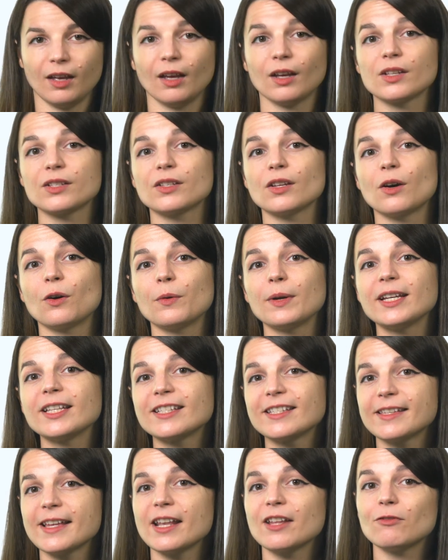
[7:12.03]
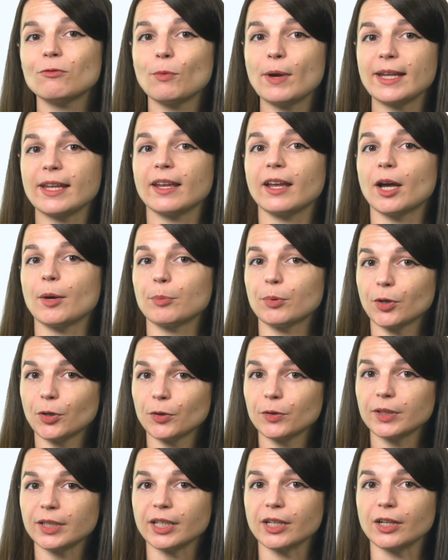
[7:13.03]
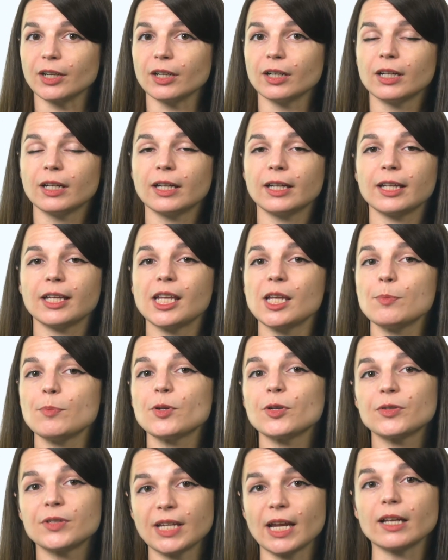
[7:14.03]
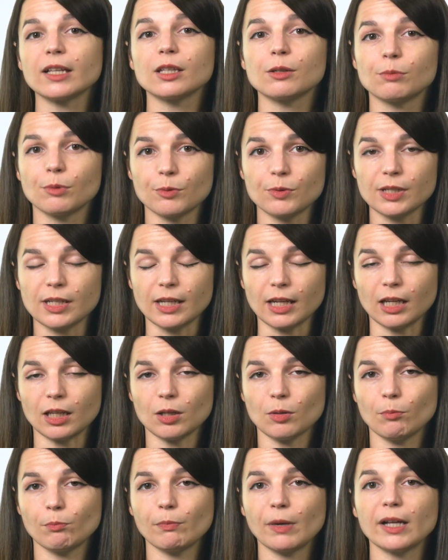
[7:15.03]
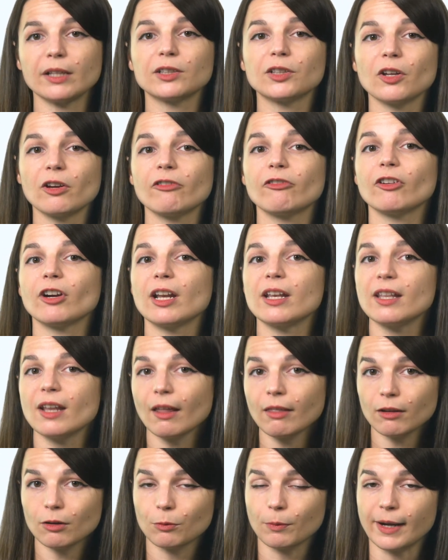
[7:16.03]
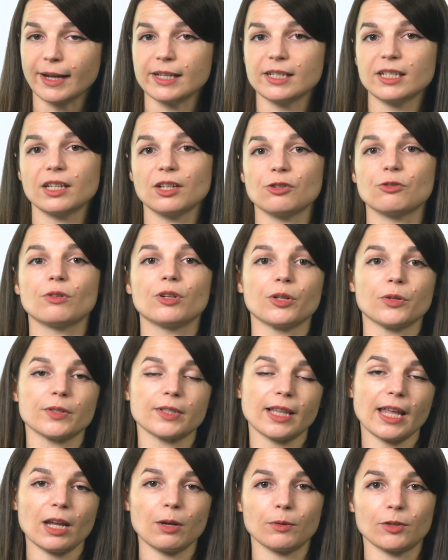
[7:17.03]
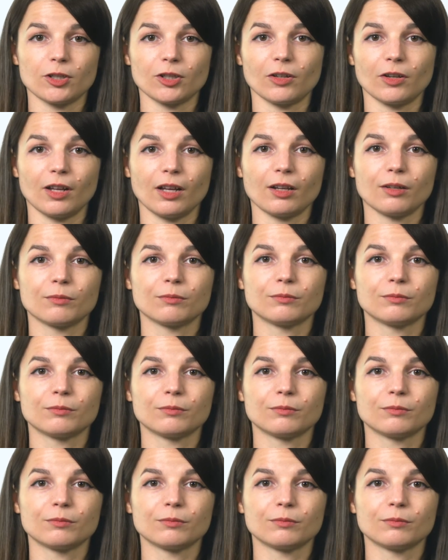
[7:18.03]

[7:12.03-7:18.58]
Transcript: So instead of waking up earlier, keep your daily routine, but look for another way to introduce language learning.